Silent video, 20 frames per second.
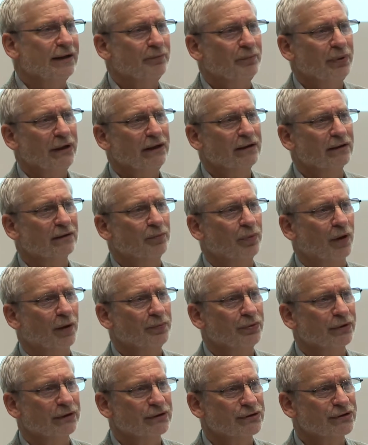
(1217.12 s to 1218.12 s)
penal
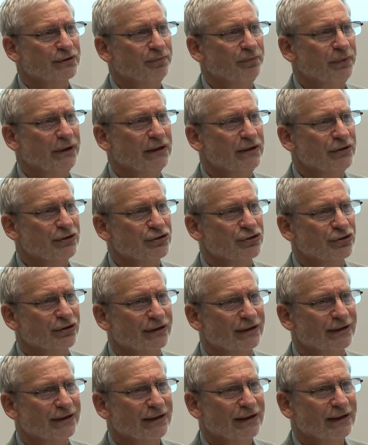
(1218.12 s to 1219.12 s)
populist binge
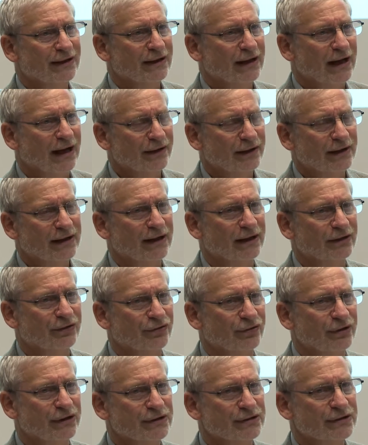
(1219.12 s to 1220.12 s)
that other
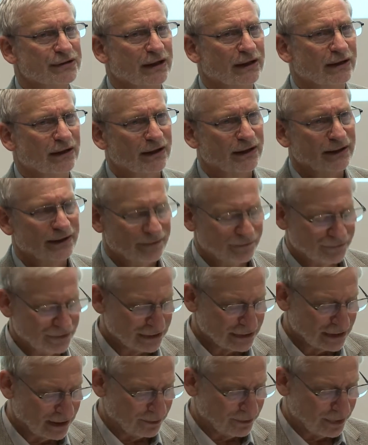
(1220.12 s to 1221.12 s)
countries, and I
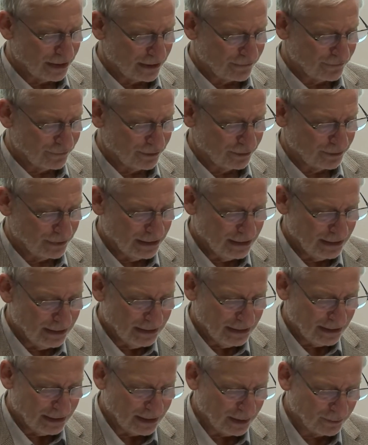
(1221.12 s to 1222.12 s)
just come back from
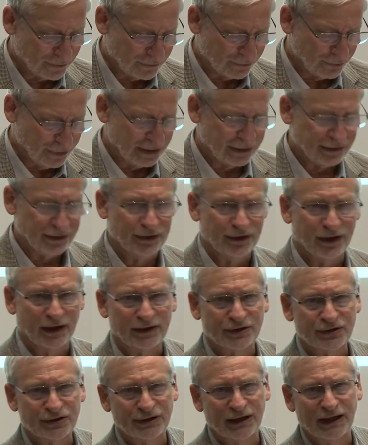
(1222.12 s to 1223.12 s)
a number of weeks in the
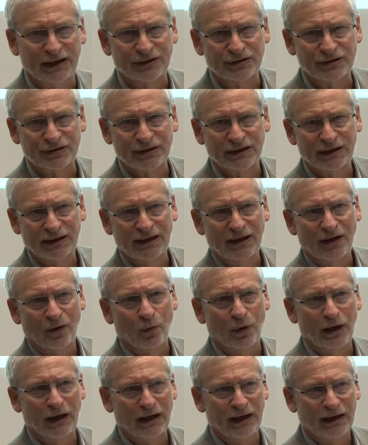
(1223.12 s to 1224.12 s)
United States,
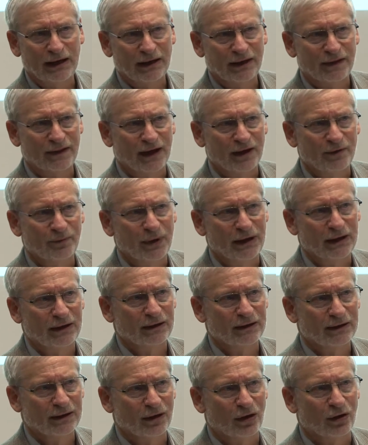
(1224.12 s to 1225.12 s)
where they've
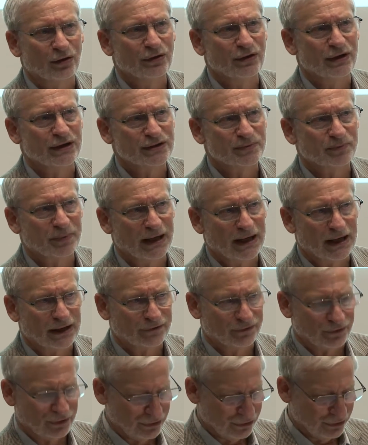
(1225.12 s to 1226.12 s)
been on this
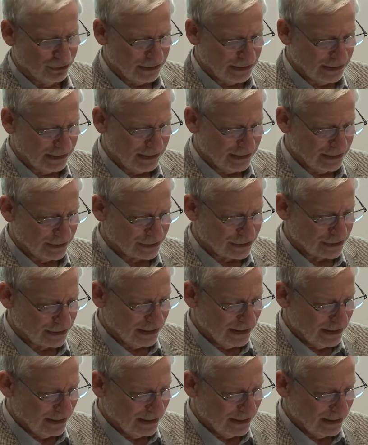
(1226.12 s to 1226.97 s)
path for 30 years.